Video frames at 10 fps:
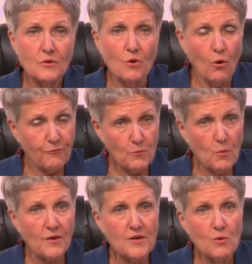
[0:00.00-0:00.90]
go from
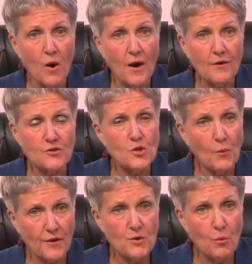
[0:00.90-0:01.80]
where you are to
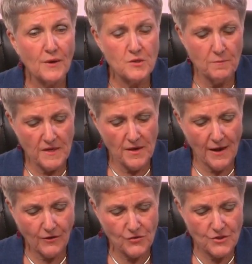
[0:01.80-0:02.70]
where you want to be
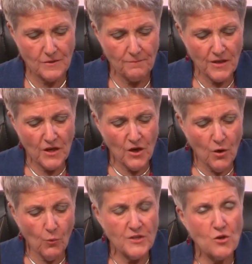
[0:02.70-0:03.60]
next.
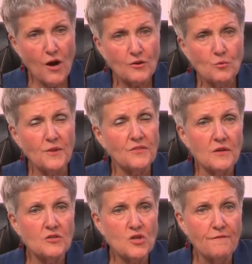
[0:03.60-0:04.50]
We talked with
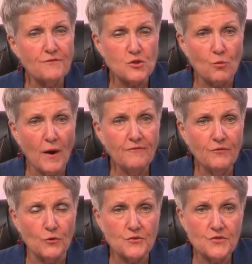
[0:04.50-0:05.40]
Jeff
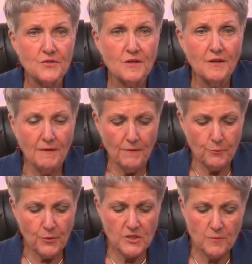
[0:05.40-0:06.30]
Schreifels,
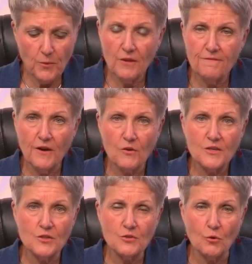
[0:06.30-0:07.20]
principal of
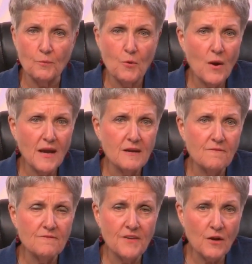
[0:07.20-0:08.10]
Veritas Group, who had a
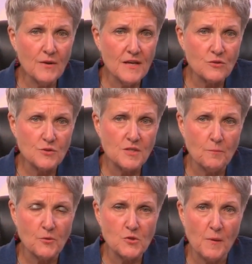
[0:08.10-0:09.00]
very interesting
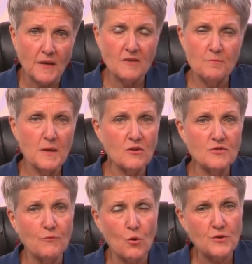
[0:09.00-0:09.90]
perspective because,
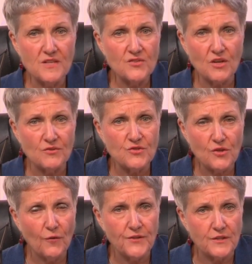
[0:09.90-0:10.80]
of course, he's a
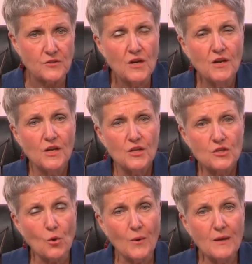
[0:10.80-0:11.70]
consultant.
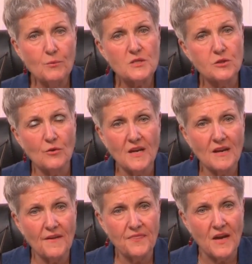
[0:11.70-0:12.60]
So he was
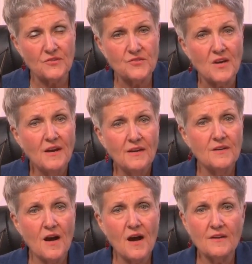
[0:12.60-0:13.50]
looking at this
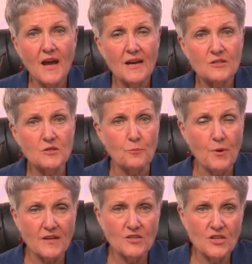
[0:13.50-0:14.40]
not as a
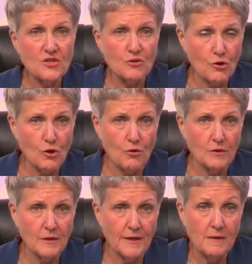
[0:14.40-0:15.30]
practitioner
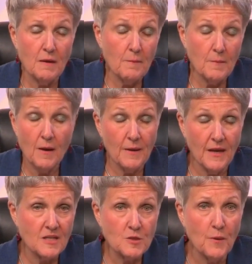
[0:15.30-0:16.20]
currently,
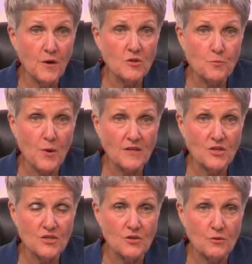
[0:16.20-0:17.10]
an experienced
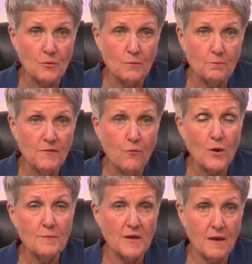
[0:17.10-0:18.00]
practitioner before
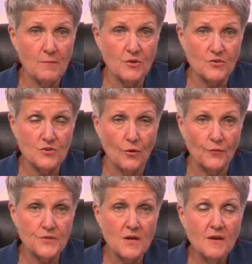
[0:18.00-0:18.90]
he became a
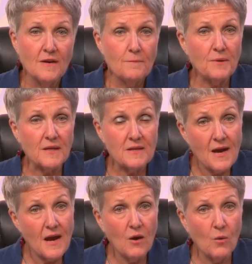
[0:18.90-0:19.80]
consultant, but
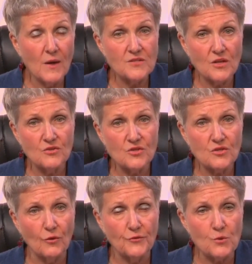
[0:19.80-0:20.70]
now as a
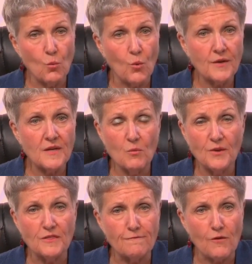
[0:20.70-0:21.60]
consultant working
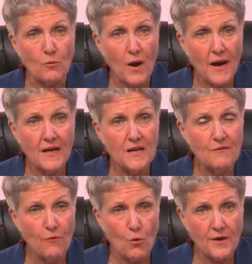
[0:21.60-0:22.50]
with a variety
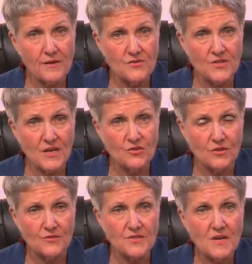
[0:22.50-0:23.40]
of
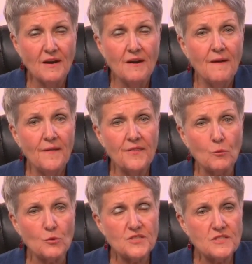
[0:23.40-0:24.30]
organizations. And there
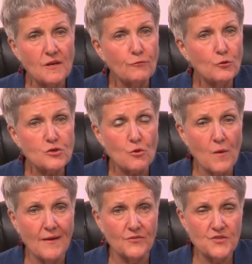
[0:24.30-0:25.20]
were several
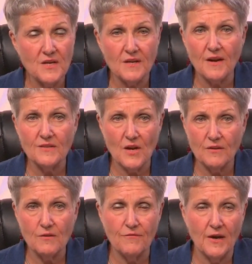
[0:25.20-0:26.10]
trends he had
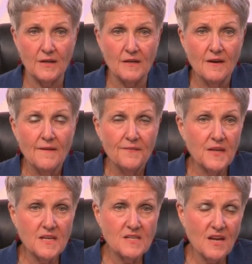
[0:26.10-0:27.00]
identified
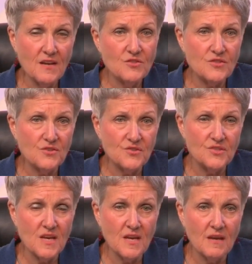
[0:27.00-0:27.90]
that he tends to
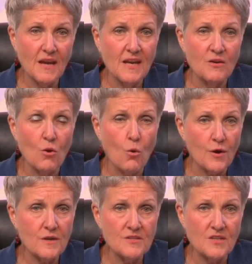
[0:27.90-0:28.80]
see in
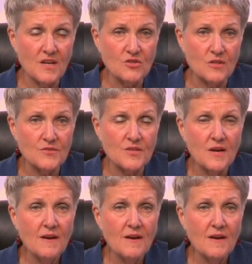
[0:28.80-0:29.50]
organizations